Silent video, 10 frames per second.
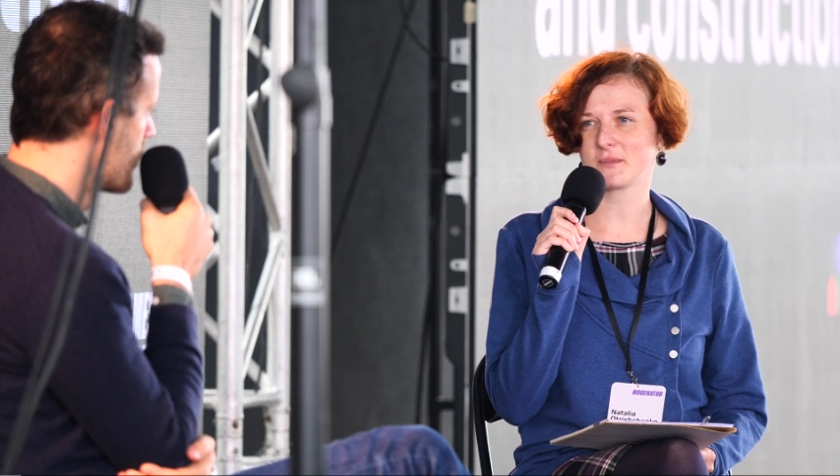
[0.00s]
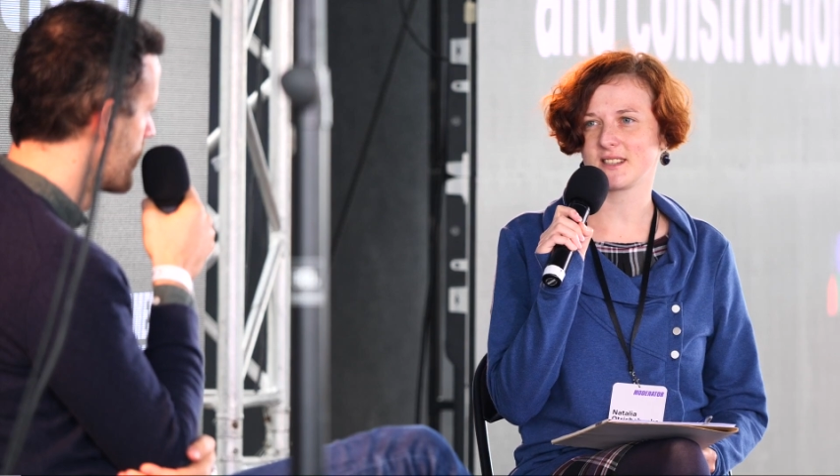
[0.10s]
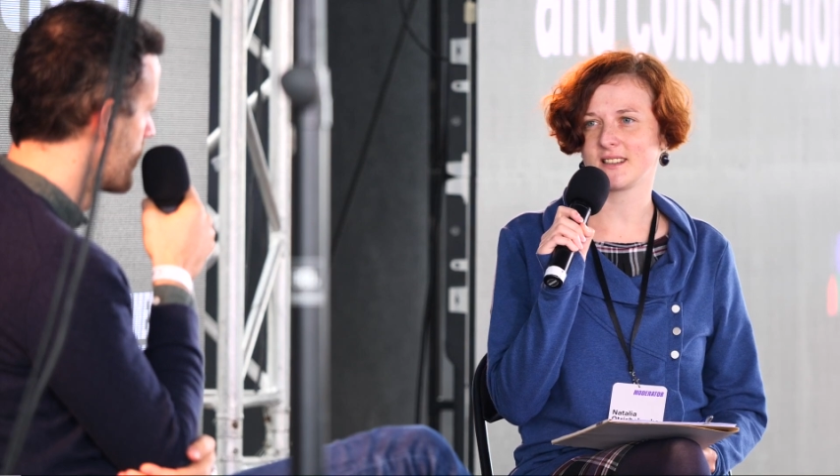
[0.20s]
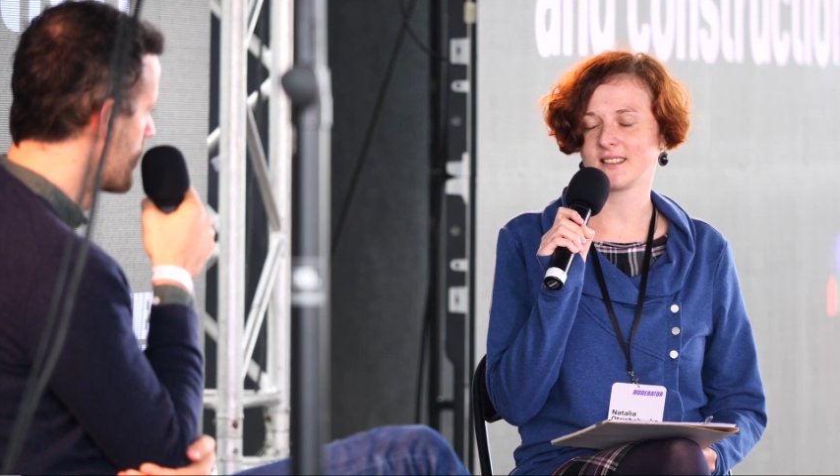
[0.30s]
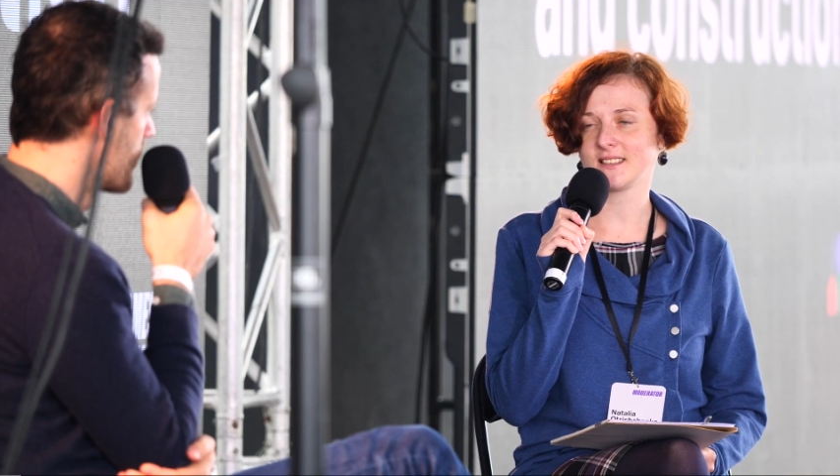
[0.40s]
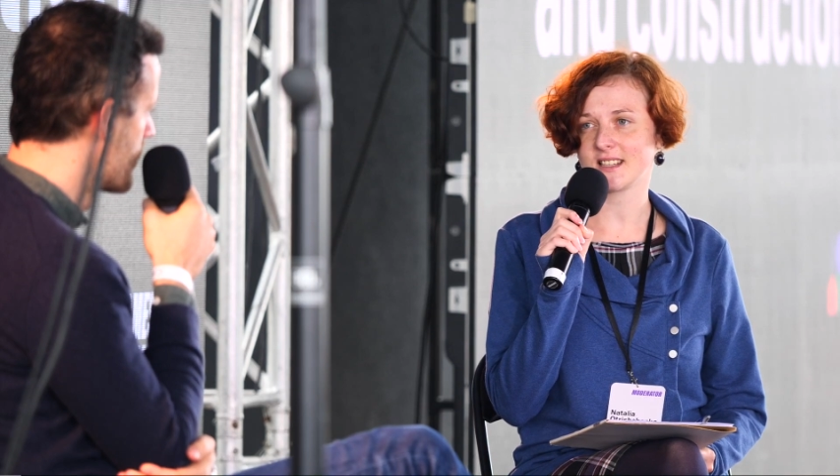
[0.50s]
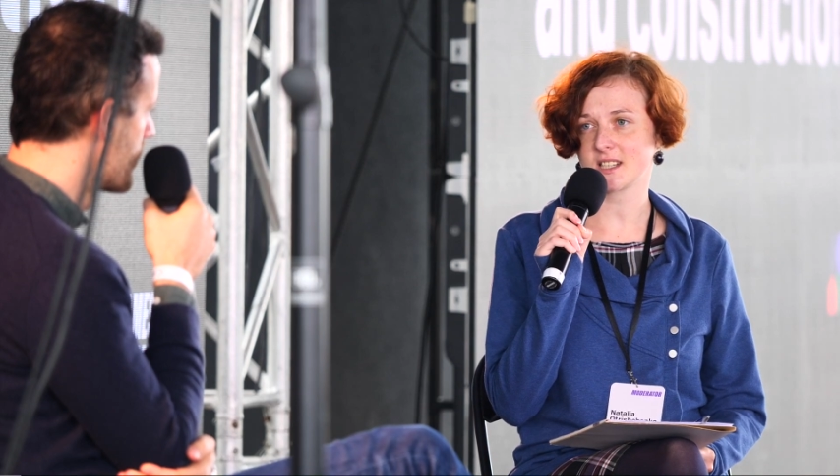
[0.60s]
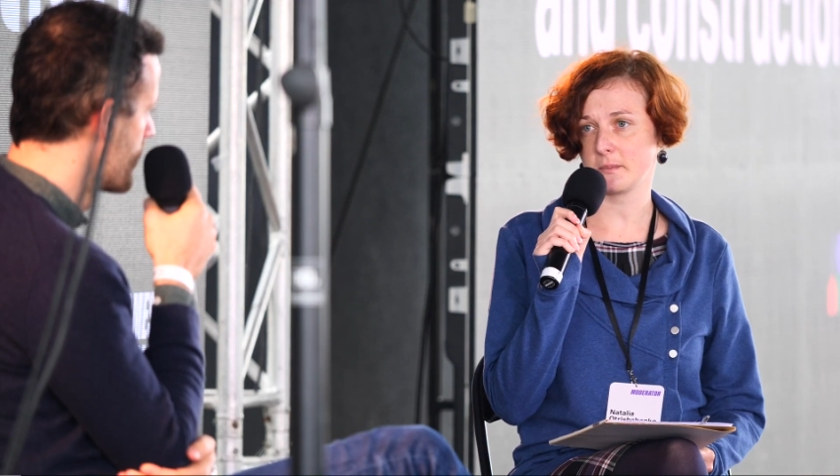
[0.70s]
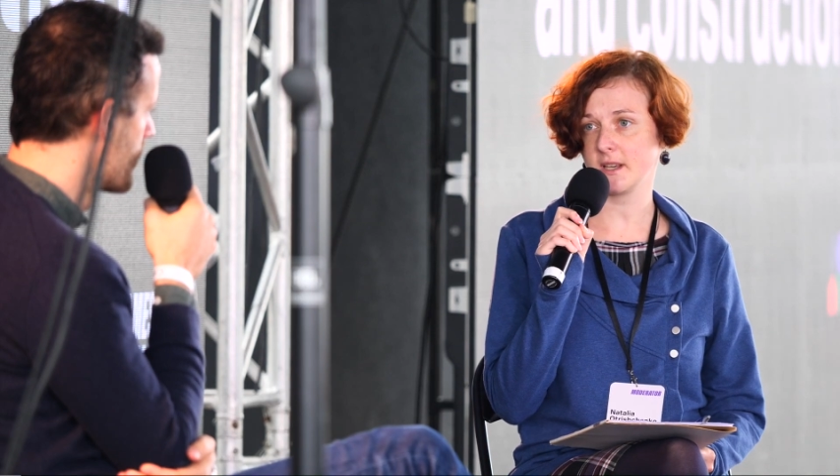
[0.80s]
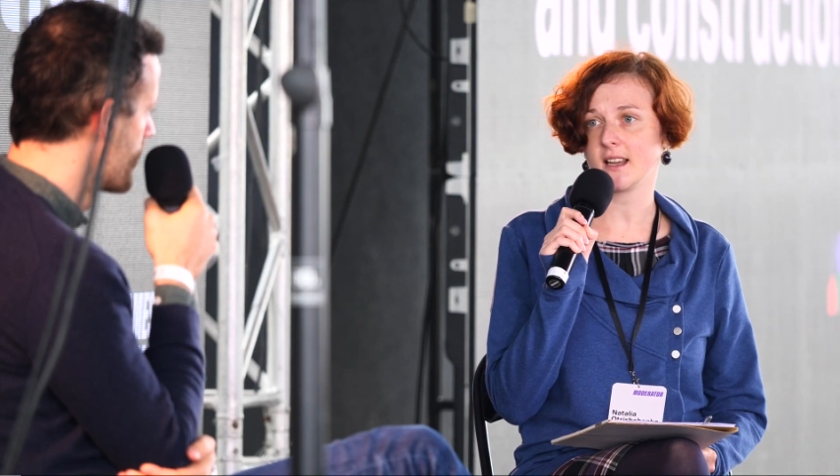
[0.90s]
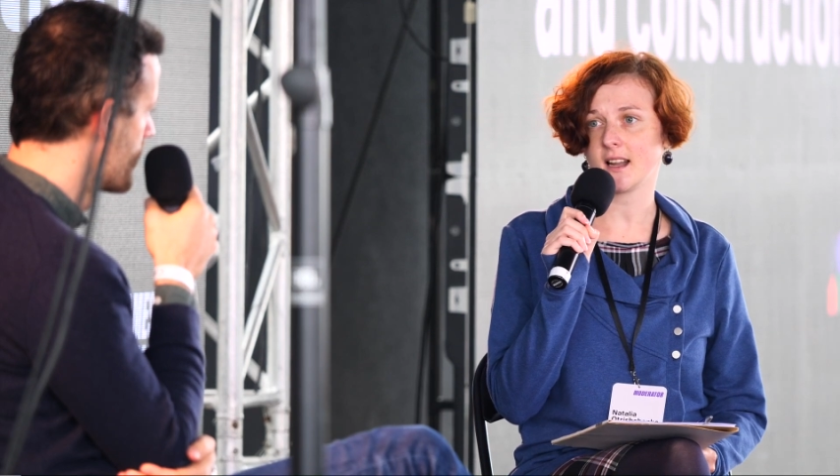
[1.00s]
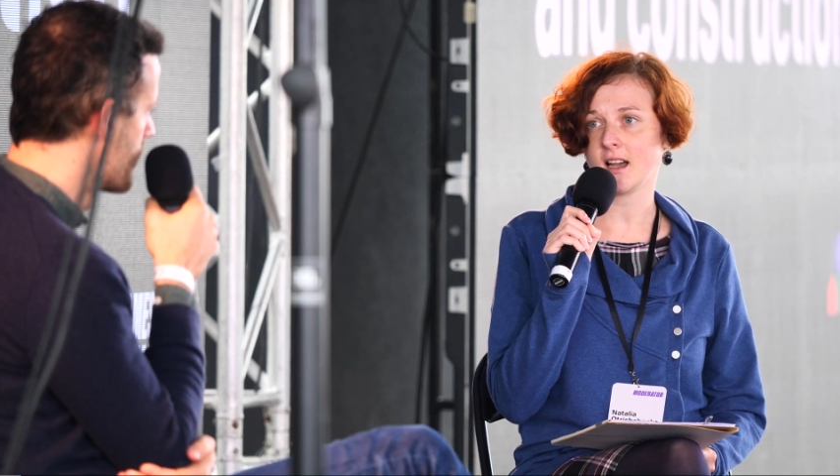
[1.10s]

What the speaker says: the Der Spiegel